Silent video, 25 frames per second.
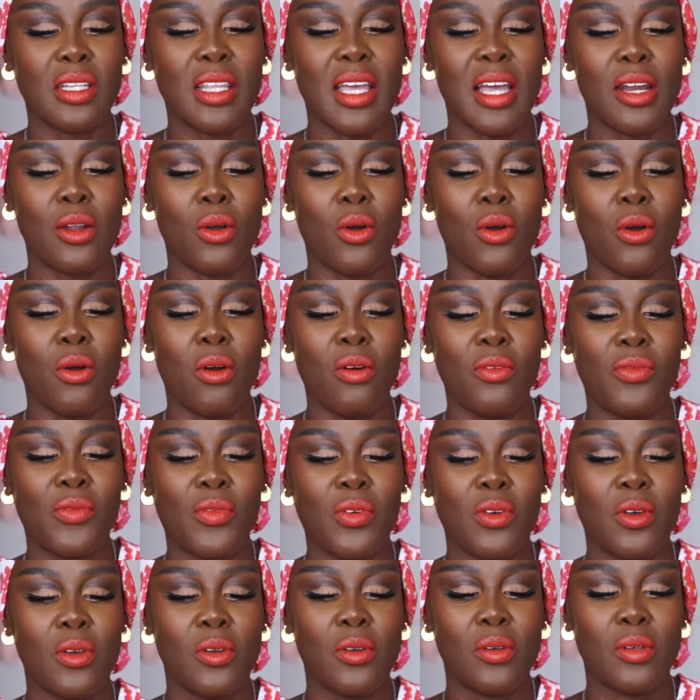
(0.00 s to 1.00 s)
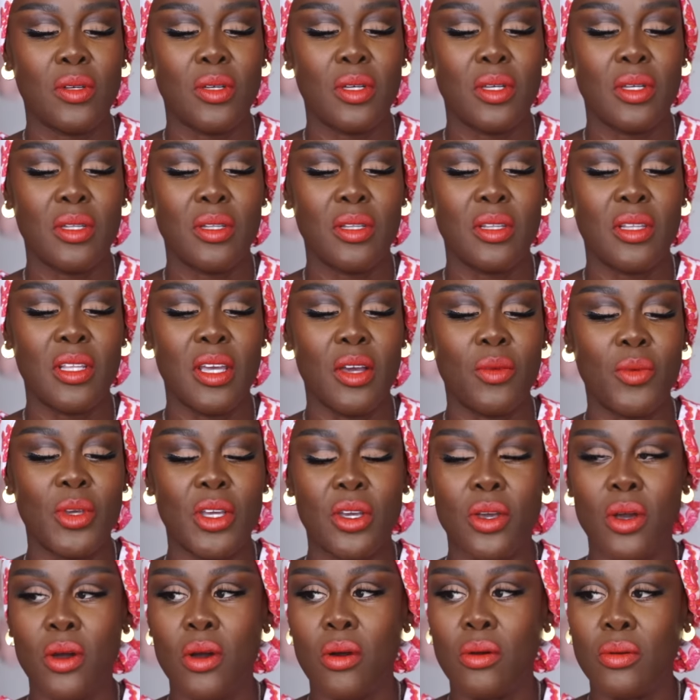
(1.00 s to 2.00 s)
that off. There we
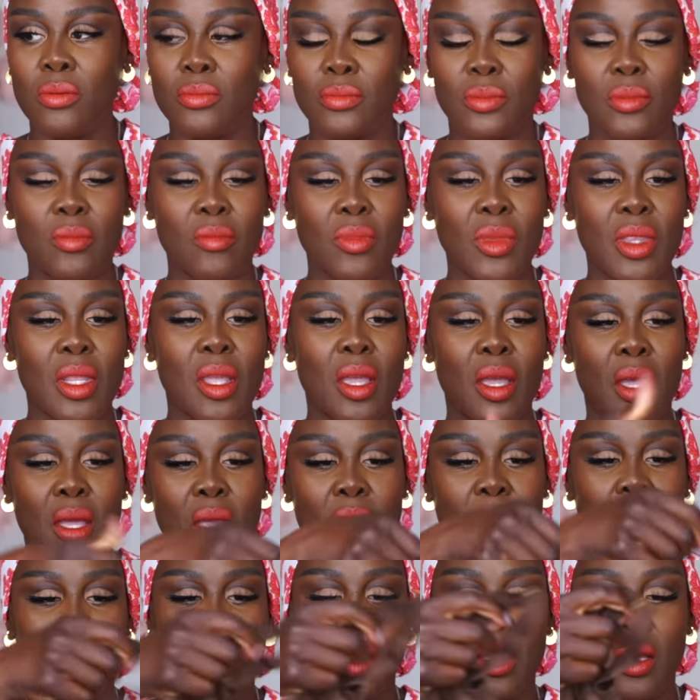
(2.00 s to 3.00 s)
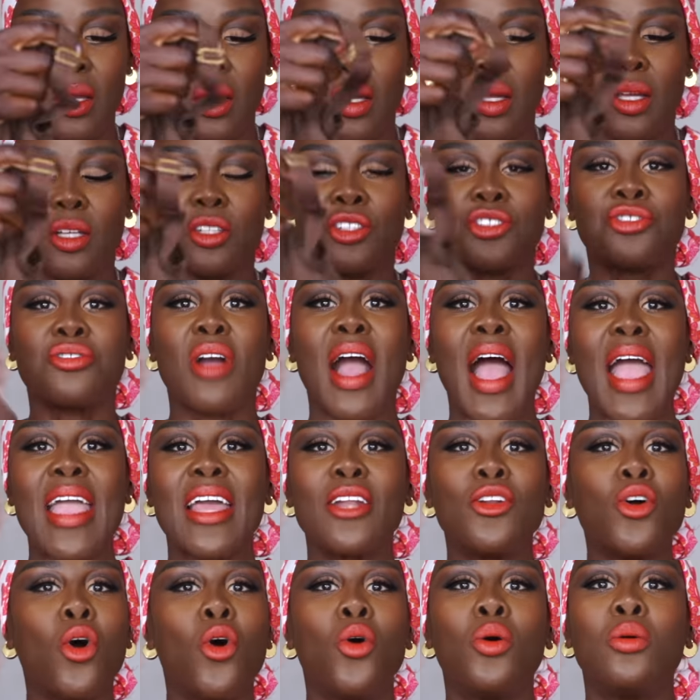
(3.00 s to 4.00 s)
go. Try
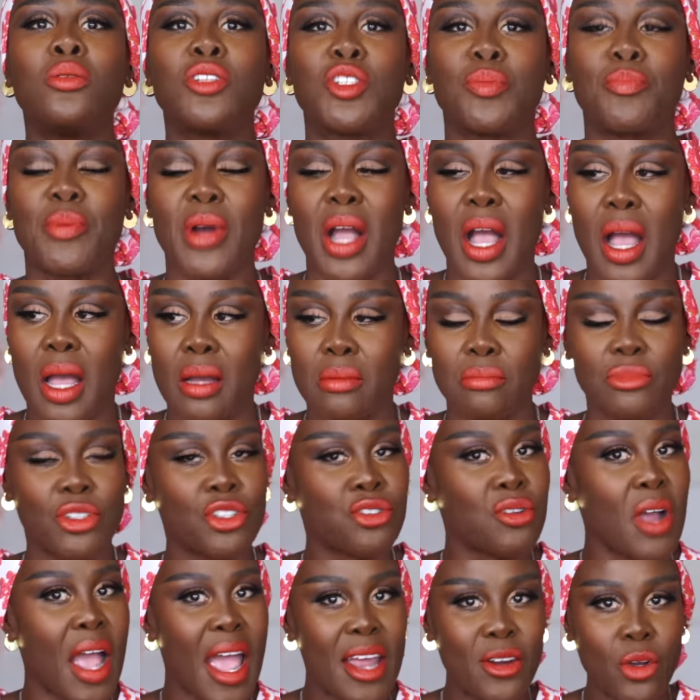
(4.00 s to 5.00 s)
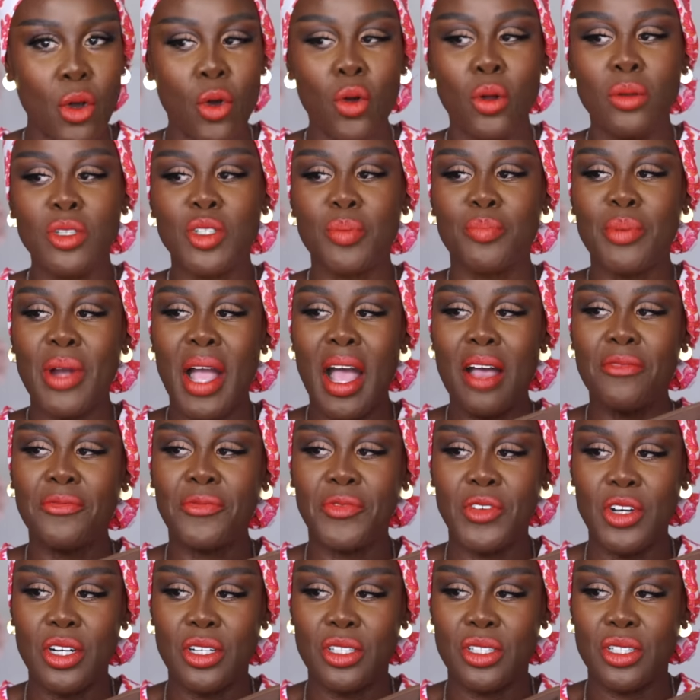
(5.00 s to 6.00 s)
an old bra. Try an old bra
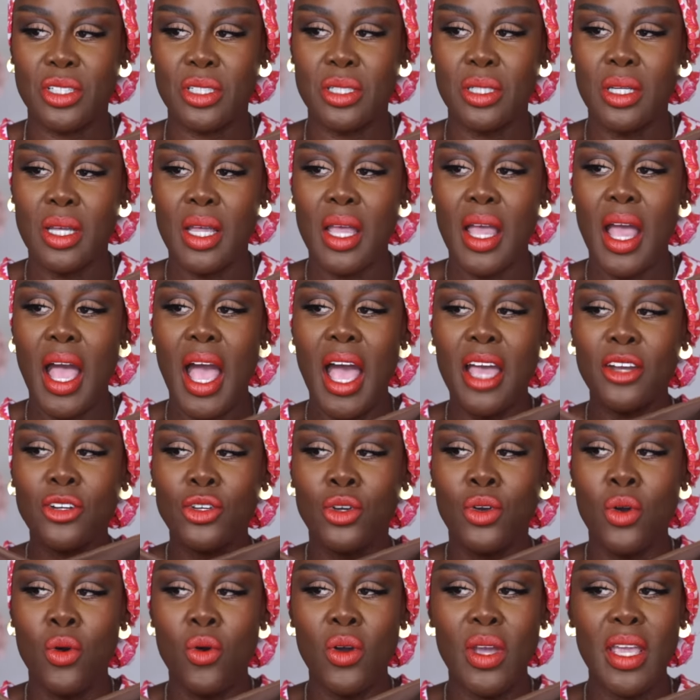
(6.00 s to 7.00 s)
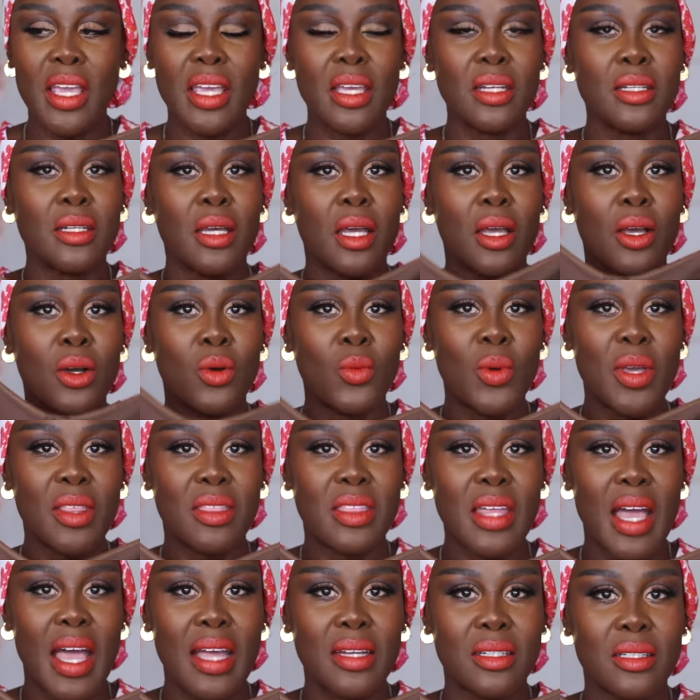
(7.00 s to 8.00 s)
first and go in with
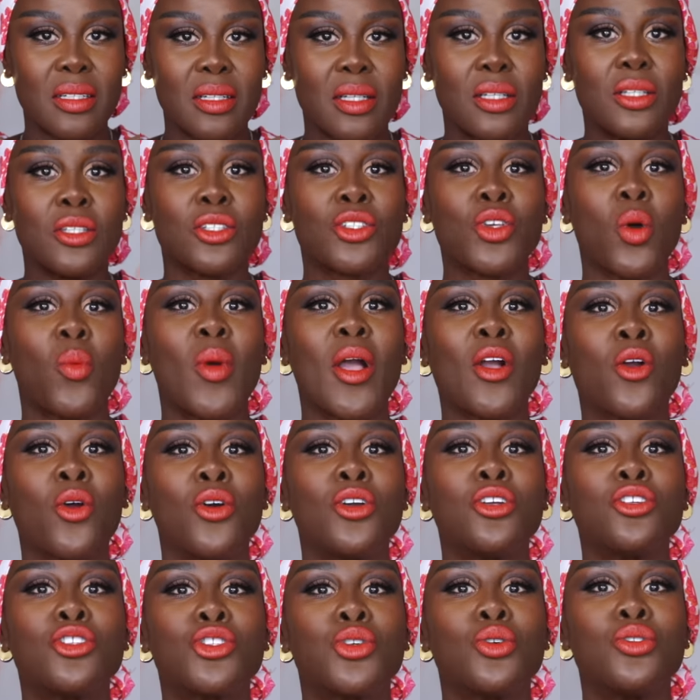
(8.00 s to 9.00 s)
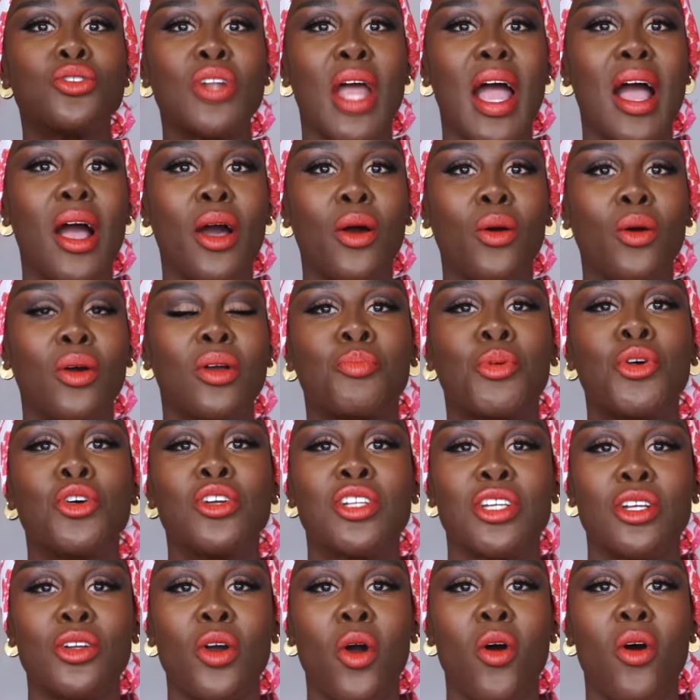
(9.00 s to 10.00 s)
that. So we're going to now
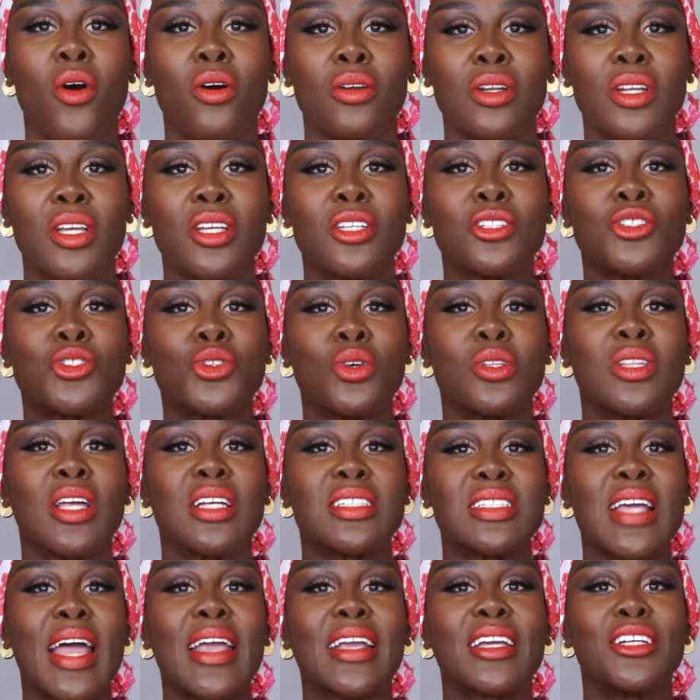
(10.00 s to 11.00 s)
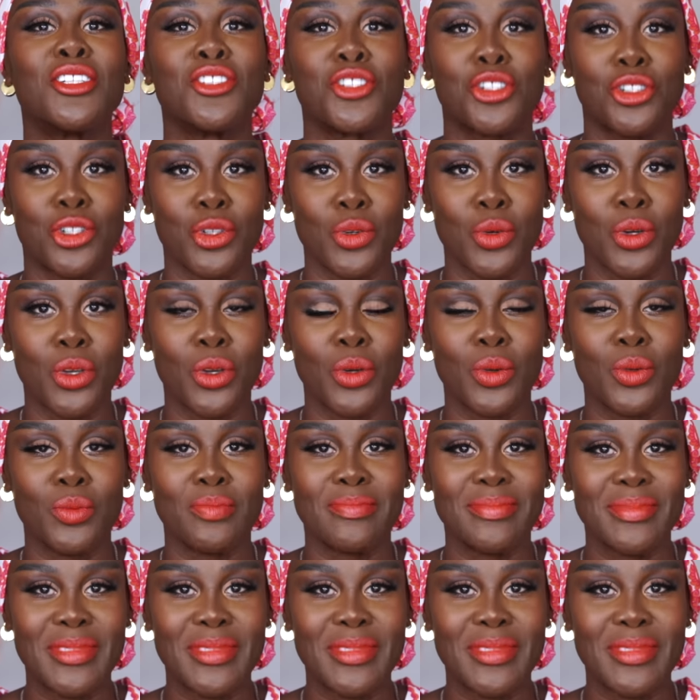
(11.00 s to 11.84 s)
put it on so that I can show you,